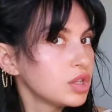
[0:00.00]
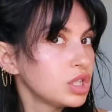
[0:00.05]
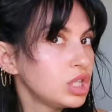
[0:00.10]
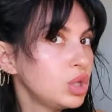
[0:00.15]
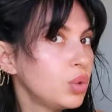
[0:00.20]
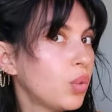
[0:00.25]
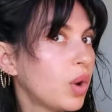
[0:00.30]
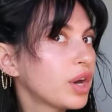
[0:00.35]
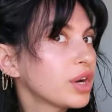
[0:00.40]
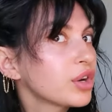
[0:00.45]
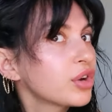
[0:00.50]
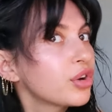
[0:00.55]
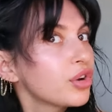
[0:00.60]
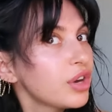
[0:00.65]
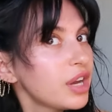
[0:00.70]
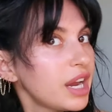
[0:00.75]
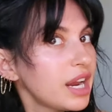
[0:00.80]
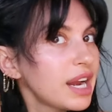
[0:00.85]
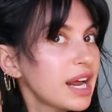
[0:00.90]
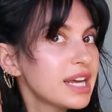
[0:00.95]
You wanna
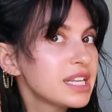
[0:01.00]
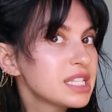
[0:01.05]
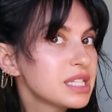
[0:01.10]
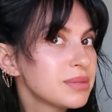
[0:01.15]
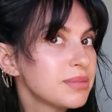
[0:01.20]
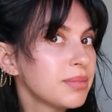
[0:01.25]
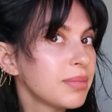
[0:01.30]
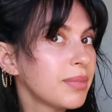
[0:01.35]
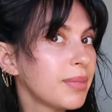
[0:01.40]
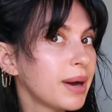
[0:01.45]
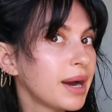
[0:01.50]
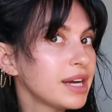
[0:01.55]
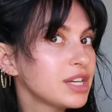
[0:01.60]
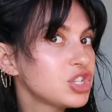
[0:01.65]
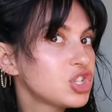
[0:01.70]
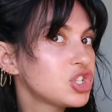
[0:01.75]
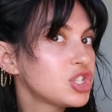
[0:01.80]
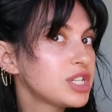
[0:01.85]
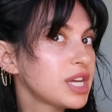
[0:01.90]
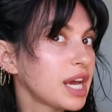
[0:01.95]
create as much
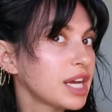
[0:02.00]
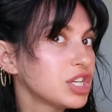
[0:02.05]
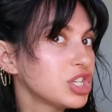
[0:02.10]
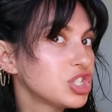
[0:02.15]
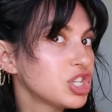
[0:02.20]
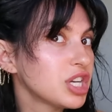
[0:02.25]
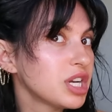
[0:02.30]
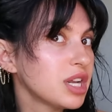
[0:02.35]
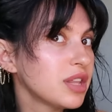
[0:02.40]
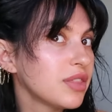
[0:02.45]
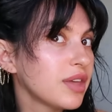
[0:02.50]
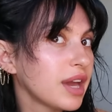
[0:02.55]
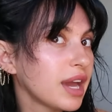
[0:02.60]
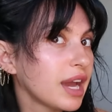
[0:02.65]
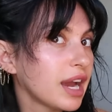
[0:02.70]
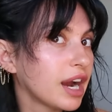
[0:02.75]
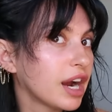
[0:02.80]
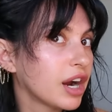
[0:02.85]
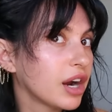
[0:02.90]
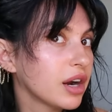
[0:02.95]
tension in the
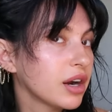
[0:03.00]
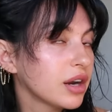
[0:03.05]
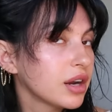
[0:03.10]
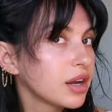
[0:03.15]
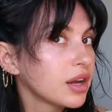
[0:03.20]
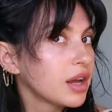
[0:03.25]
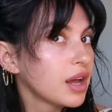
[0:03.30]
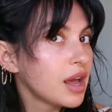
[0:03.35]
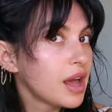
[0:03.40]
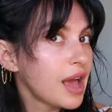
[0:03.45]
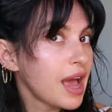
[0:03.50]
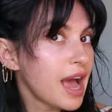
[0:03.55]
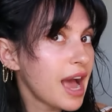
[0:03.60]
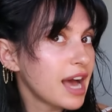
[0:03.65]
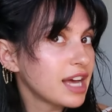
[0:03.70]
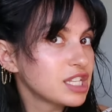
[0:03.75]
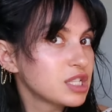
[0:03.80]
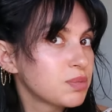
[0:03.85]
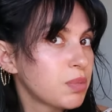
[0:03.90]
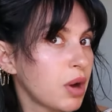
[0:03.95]
hair
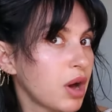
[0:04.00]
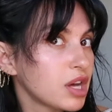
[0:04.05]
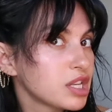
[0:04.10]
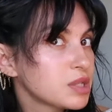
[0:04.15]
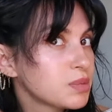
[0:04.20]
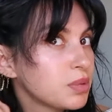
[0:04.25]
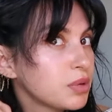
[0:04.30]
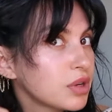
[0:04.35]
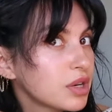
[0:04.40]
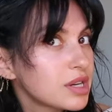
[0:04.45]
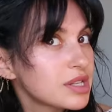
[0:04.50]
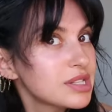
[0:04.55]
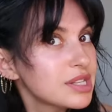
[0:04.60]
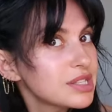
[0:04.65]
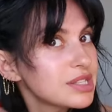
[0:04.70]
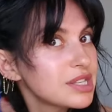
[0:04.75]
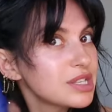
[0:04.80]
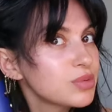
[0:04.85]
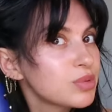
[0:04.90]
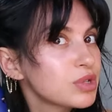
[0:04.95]
as possible because
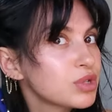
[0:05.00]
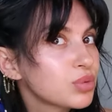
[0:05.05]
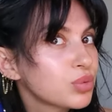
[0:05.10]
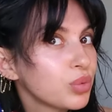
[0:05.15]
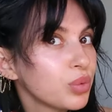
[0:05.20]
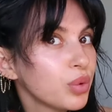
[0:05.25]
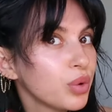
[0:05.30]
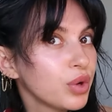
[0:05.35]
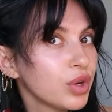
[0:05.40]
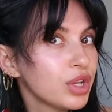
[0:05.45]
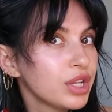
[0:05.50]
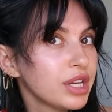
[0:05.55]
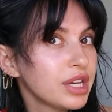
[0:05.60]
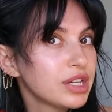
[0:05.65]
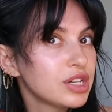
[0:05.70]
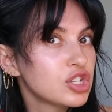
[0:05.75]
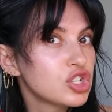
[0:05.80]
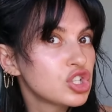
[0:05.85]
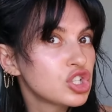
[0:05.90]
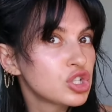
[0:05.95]
this is what's really
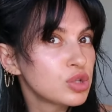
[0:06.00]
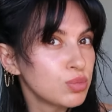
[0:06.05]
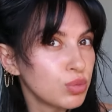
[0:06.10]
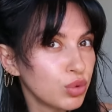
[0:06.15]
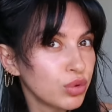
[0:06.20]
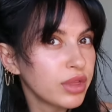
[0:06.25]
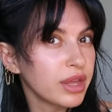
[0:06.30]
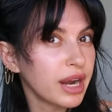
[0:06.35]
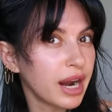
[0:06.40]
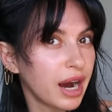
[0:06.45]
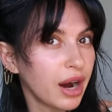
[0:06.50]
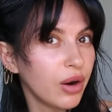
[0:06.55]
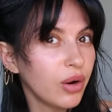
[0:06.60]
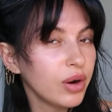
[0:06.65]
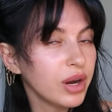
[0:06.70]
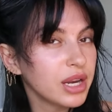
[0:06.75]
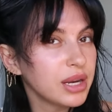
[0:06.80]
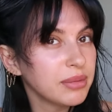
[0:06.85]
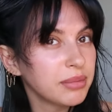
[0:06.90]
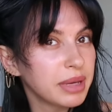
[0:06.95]
gonna smooth it out
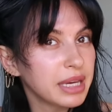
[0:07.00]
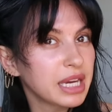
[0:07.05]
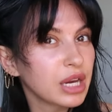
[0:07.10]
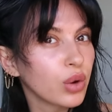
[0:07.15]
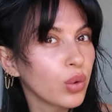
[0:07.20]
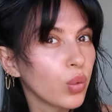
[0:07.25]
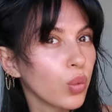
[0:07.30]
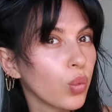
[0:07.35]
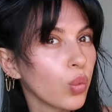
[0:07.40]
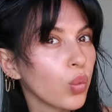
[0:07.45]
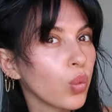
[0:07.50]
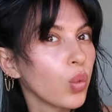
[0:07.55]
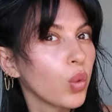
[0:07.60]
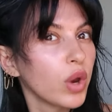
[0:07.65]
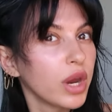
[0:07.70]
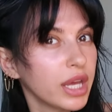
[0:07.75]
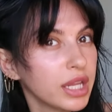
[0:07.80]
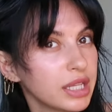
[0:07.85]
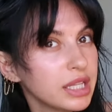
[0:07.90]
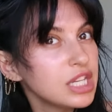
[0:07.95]
and make it
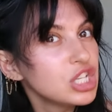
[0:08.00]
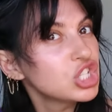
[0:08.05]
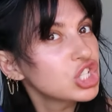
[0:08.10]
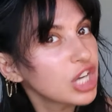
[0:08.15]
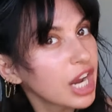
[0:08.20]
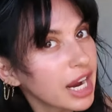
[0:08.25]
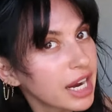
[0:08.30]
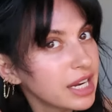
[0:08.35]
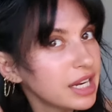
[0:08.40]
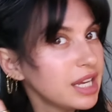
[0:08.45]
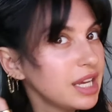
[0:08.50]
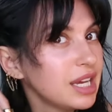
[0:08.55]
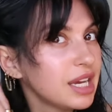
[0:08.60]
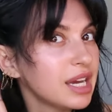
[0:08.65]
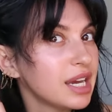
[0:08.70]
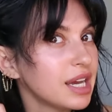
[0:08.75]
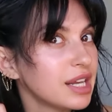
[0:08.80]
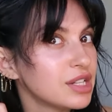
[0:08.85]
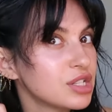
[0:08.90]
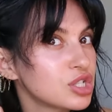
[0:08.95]
really shiny
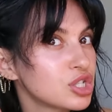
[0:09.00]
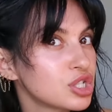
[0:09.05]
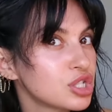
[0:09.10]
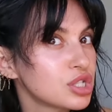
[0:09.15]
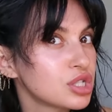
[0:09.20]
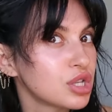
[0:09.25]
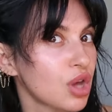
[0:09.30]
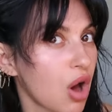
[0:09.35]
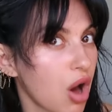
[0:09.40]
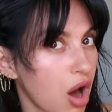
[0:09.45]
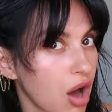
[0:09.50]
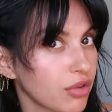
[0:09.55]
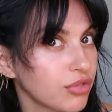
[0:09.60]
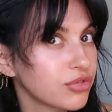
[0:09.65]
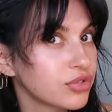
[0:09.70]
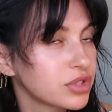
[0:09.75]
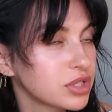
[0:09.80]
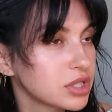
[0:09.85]
and soft.